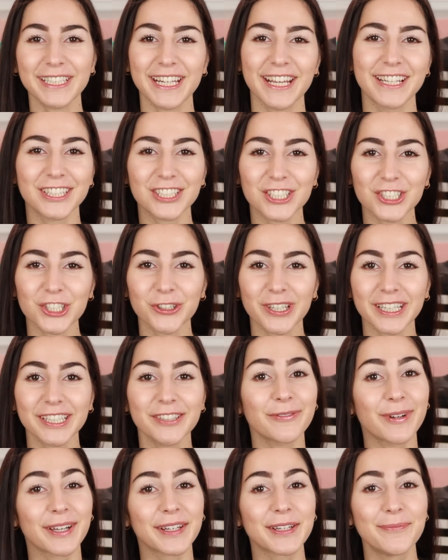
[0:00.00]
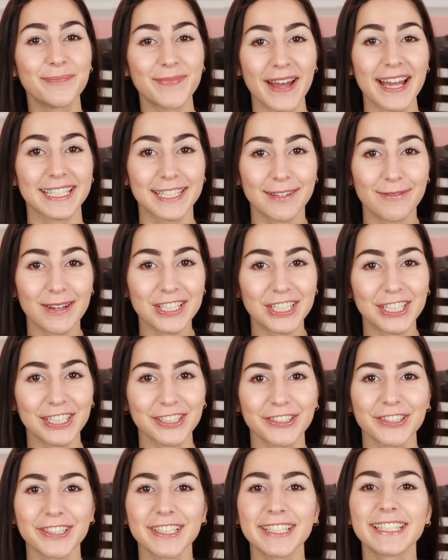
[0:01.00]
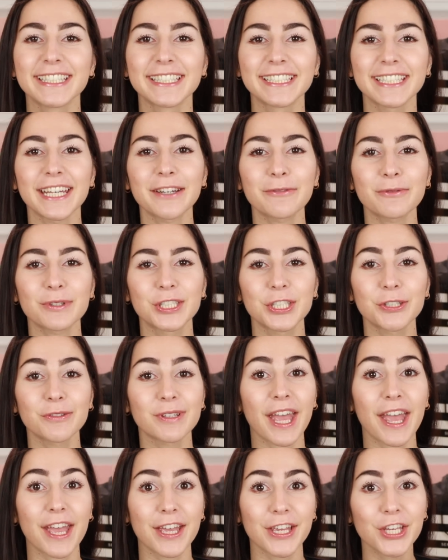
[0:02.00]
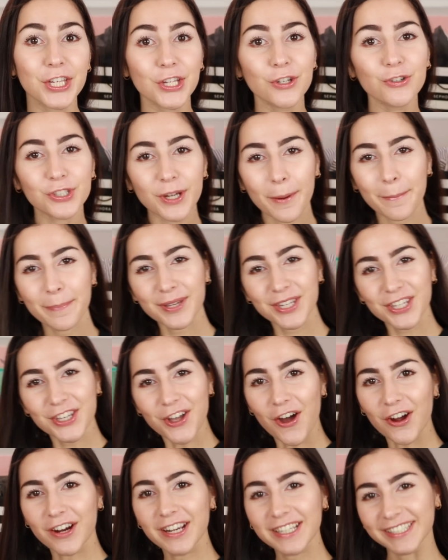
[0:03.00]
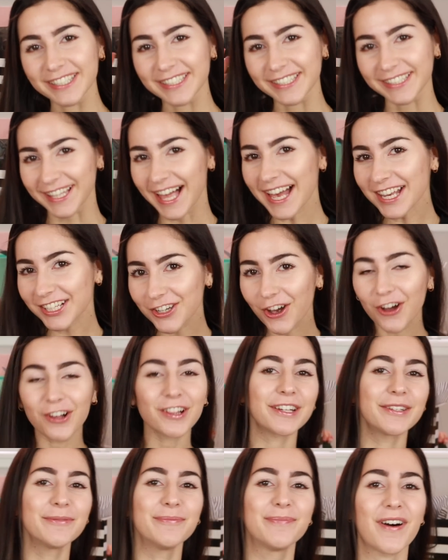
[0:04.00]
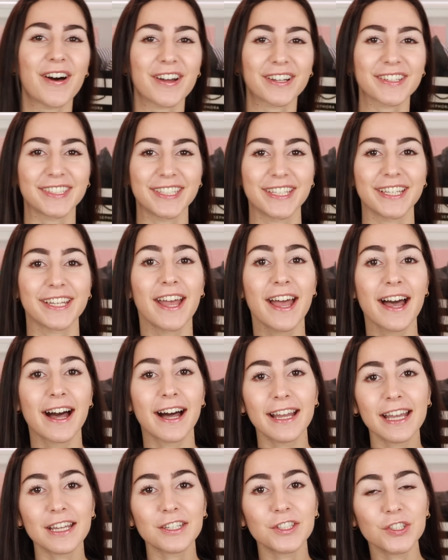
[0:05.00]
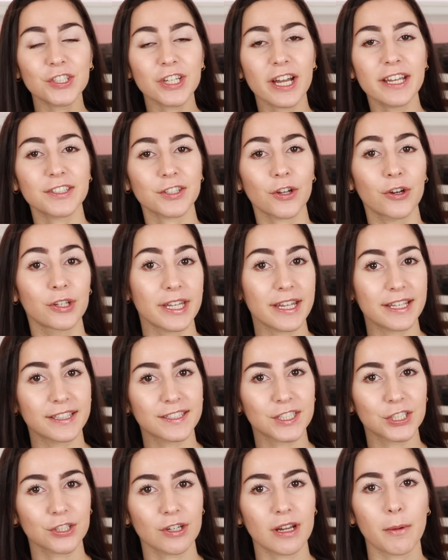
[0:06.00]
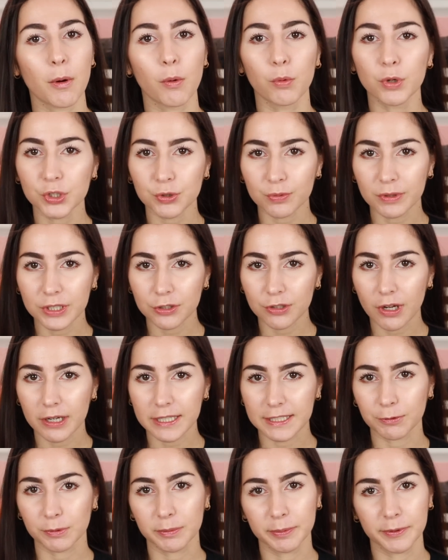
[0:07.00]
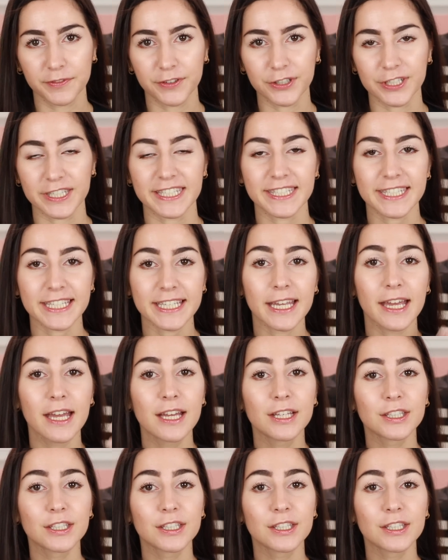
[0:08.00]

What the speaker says: everyone, it's Shirin. Welcome back to my channel. Today we're doing a huge PR/haul unboxing. I asked you guys on Instagram which one you guys would prefer to see,